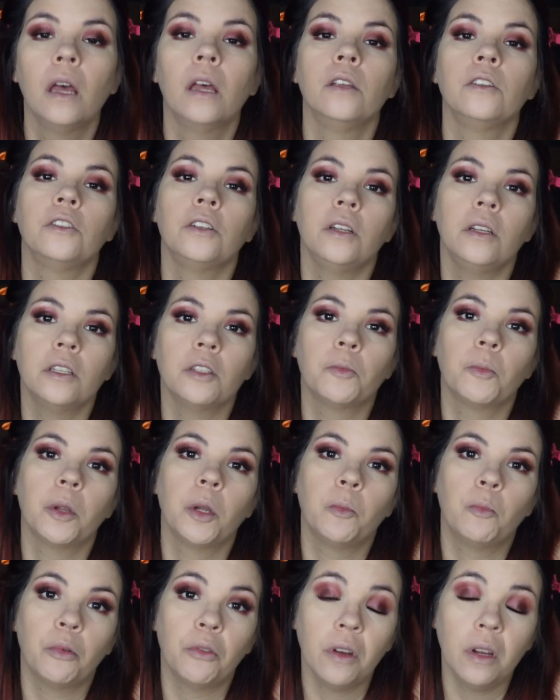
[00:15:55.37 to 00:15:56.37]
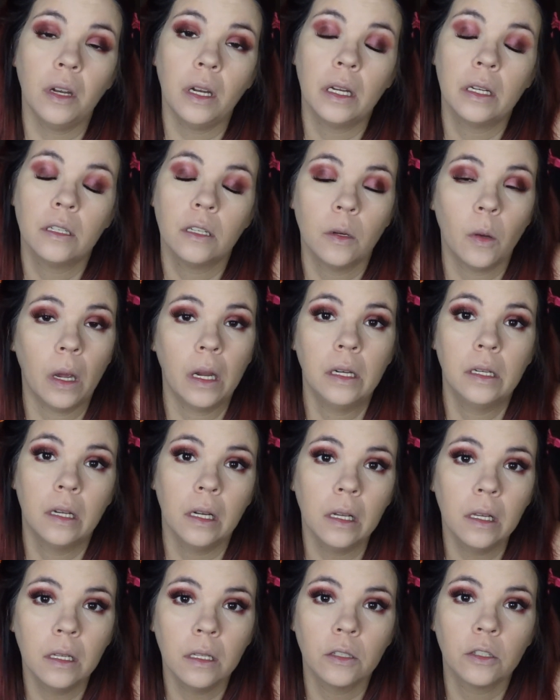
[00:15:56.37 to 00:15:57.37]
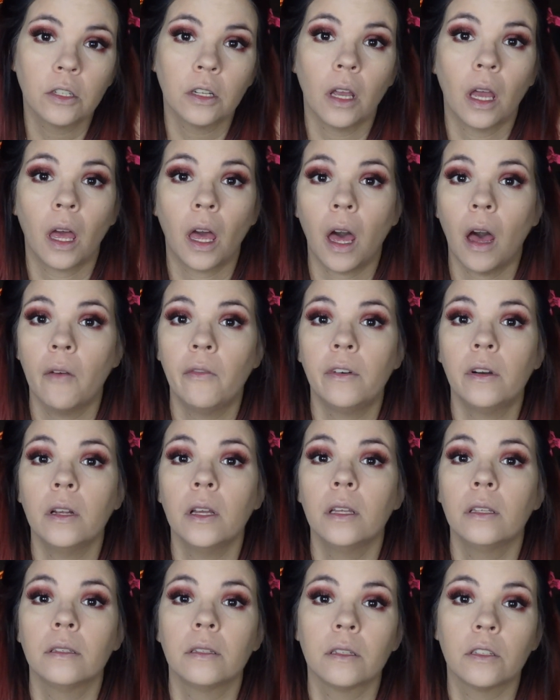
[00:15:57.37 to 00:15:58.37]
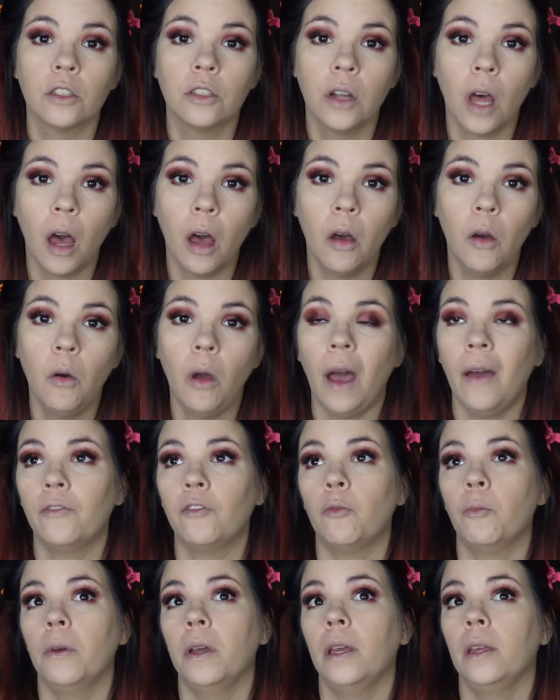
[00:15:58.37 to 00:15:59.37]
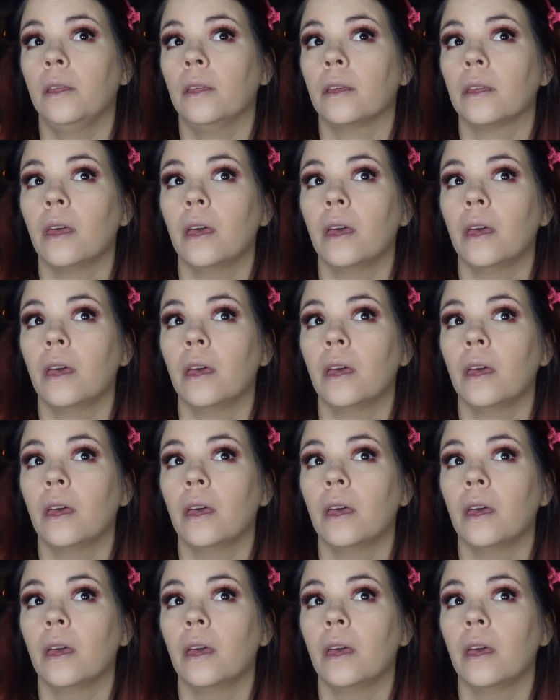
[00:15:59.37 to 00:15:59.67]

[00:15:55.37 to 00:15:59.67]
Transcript: She has been put into a ditch and covered in snow after being